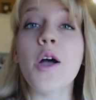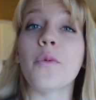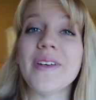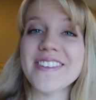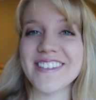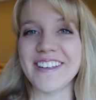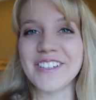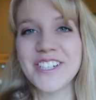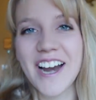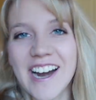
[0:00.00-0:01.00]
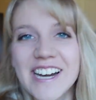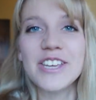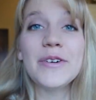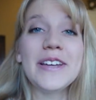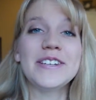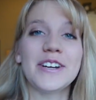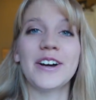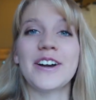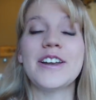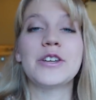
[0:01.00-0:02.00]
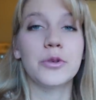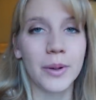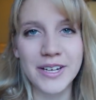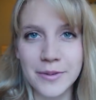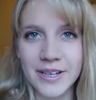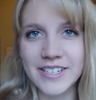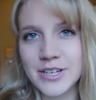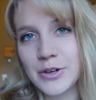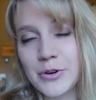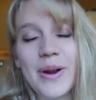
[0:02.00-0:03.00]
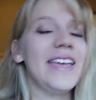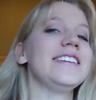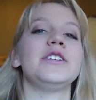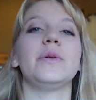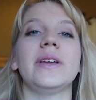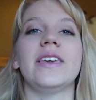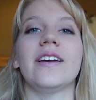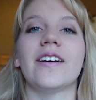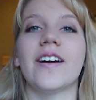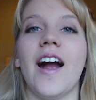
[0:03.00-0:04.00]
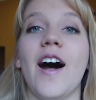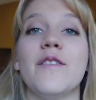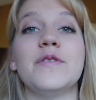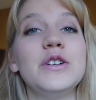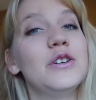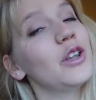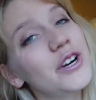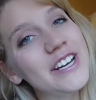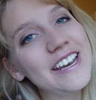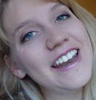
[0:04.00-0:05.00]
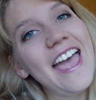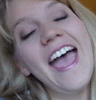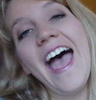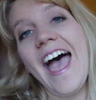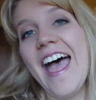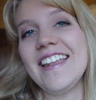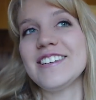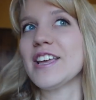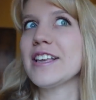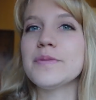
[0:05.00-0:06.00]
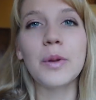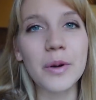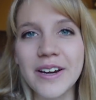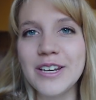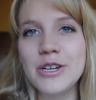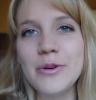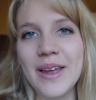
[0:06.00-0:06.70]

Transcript: With Skillshare, you can turn 2022 into a year of learning and exploring new